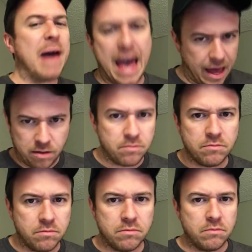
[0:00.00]
back.
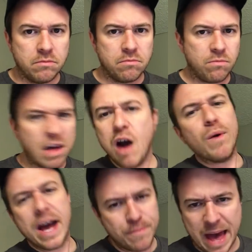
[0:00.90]
Go
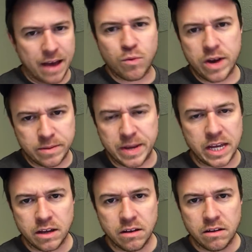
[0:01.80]
way back with me